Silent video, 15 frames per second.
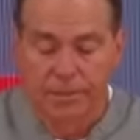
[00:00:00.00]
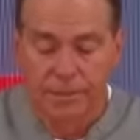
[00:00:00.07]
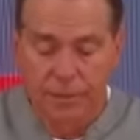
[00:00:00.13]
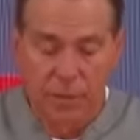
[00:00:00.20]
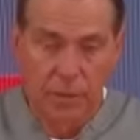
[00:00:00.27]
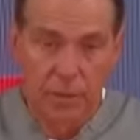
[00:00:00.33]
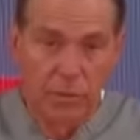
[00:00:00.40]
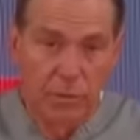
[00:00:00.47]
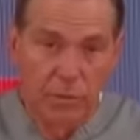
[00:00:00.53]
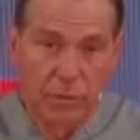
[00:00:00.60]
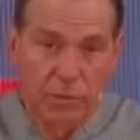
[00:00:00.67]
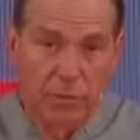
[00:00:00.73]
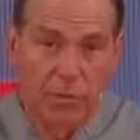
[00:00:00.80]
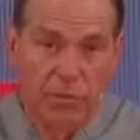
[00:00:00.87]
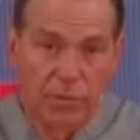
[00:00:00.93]
know,
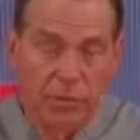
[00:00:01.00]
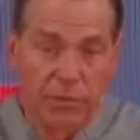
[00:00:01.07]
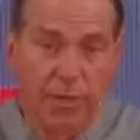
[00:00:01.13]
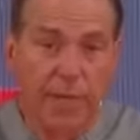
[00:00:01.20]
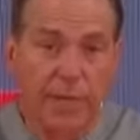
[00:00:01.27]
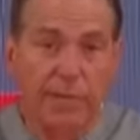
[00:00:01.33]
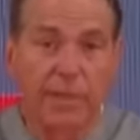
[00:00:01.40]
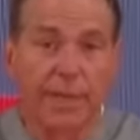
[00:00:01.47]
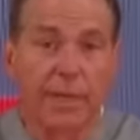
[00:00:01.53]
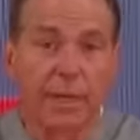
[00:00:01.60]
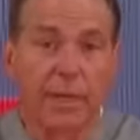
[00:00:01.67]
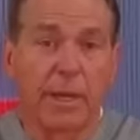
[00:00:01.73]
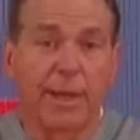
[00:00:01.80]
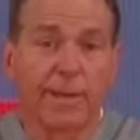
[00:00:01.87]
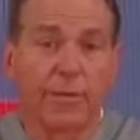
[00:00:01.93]
we've tried to make a
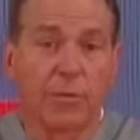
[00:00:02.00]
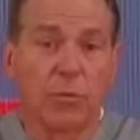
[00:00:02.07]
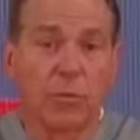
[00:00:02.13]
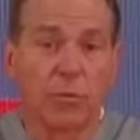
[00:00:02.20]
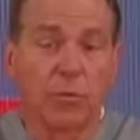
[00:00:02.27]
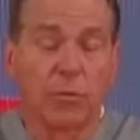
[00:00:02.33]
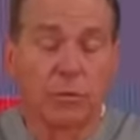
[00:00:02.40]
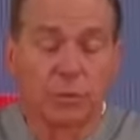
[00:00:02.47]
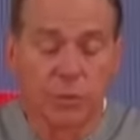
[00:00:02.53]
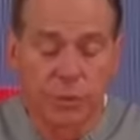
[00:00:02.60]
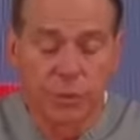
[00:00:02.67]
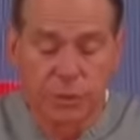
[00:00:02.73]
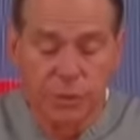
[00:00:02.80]
lot of rules